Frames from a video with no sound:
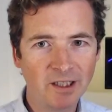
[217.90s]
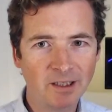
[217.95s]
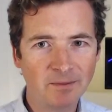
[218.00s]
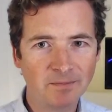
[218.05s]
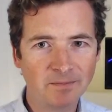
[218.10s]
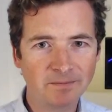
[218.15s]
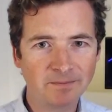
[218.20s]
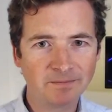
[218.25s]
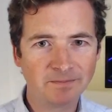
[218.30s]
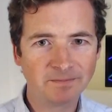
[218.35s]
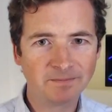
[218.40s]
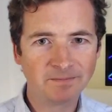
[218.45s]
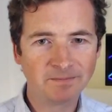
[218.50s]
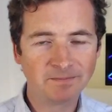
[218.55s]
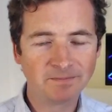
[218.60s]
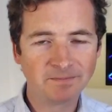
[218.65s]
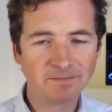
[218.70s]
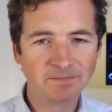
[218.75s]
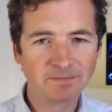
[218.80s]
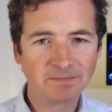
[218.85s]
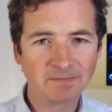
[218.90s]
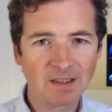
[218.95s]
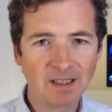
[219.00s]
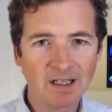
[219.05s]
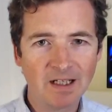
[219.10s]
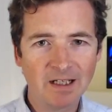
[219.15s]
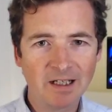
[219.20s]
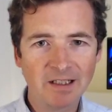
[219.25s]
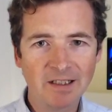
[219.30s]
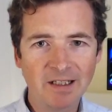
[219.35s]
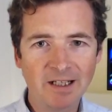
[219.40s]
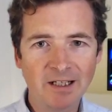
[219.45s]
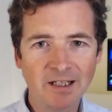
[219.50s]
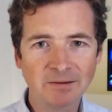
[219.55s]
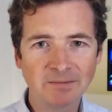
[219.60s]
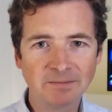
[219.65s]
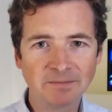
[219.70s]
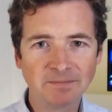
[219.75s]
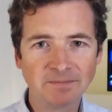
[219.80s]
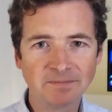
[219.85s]
your name?
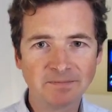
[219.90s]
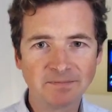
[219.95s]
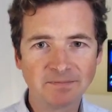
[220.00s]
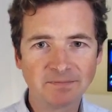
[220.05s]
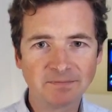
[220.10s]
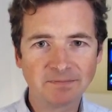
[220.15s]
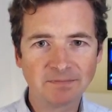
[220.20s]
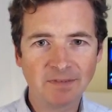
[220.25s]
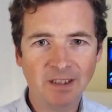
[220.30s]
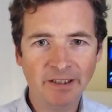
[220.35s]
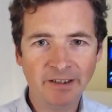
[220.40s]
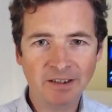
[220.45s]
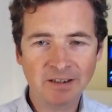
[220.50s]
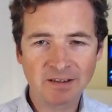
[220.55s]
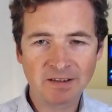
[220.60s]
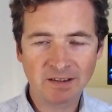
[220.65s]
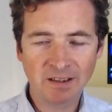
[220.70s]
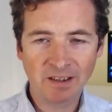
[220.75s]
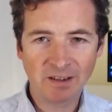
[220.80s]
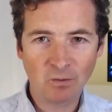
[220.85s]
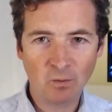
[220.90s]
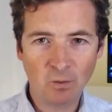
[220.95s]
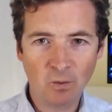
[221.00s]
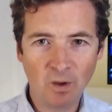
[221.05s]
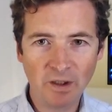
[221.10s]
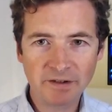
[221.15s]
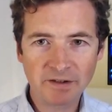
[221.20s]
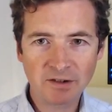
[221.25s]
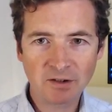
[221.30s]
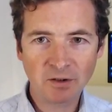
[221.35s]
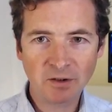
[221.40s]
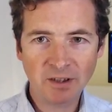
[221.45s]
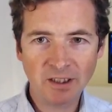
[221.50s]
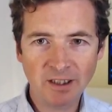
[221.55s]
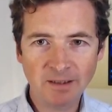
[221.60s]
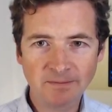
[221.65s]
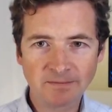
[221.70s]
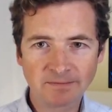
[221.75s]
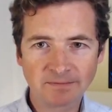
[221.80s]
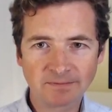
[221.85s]
Now, I can say, what's your
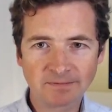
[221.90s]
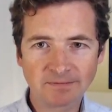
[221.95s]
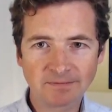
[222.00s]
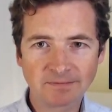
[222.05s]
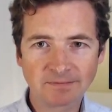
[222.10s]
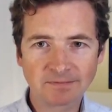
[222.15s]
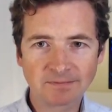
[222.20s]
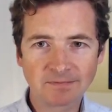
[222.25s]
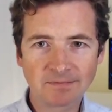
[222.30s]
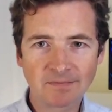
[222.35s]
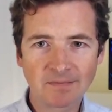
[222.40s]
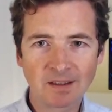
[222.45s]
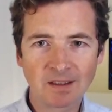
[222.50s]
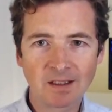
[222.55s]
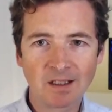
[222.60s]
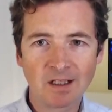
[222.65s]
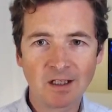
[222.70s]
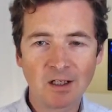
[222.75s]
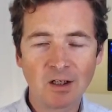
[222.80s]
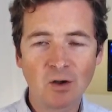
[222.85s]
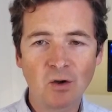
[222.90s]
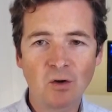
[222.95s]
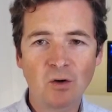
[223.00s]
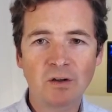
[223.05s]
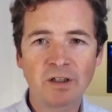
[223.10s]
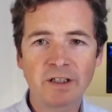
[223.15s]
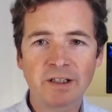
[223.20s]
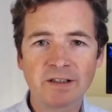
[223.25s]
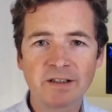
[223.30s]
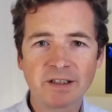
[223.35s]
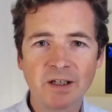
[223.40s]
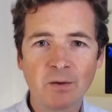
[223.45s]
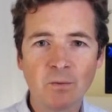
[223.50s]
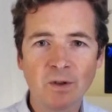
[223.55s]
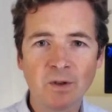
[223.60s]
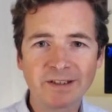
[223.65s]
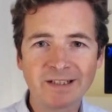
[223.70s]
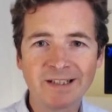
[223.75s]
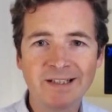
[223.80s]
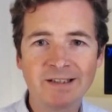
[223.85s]
name? Or I can say,
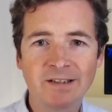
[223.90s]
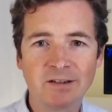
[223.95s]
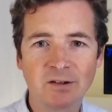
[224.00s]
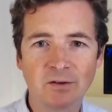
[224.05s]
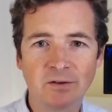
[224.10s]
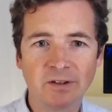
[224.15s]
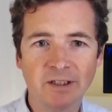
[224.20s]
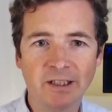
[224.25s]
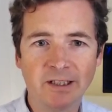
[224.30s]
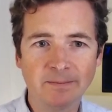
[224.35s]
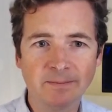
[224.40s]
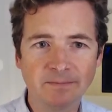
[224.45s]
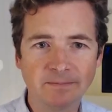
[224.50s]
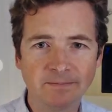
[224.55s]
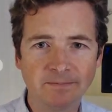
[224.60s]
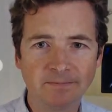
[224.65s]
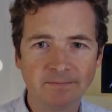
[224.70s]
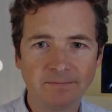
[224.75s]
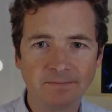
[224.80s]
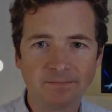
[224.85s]
what is your name?